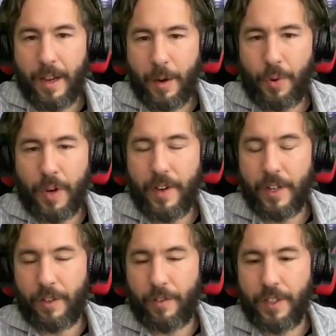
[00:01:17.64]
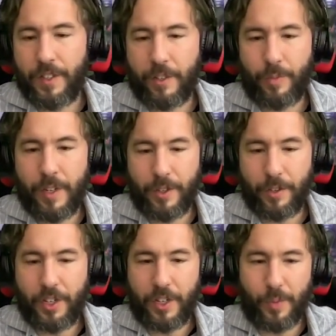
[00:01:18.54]
previous physics
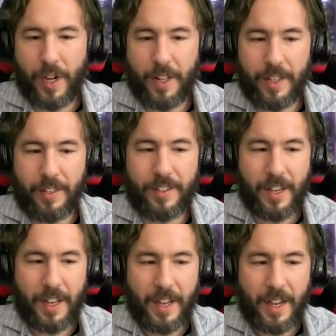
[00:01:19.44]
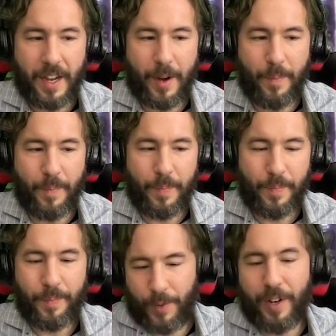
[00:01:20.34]
research, as well as earn
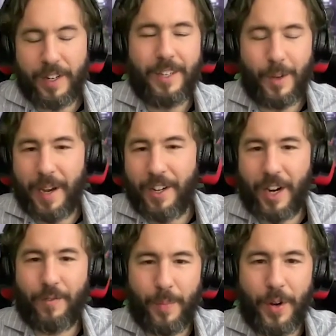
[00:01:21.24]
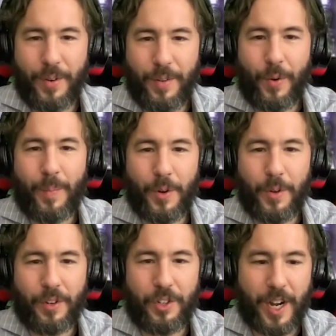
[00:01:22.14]
a decent paycheck from a
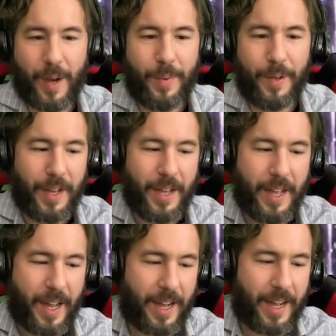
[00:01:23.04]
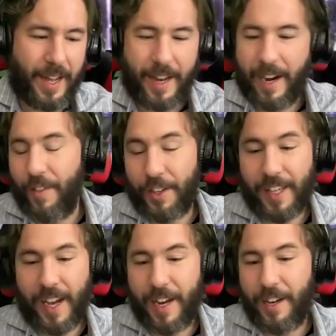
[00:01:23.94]
normal job. And on the
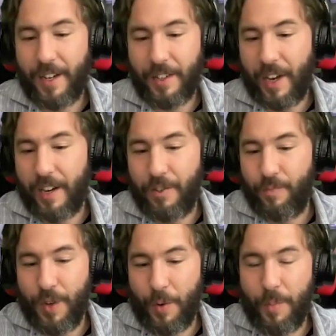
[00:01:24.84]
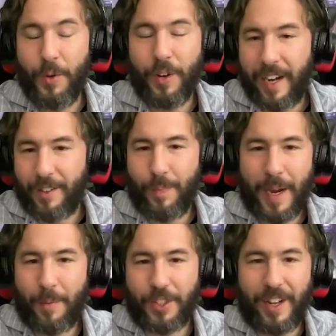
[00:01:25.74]
side, I moonlight as a
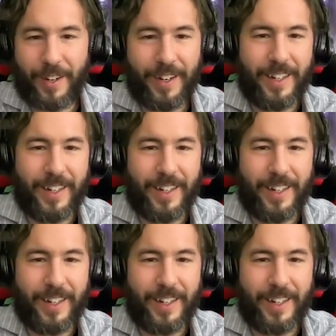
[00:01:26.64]
Bible scholar.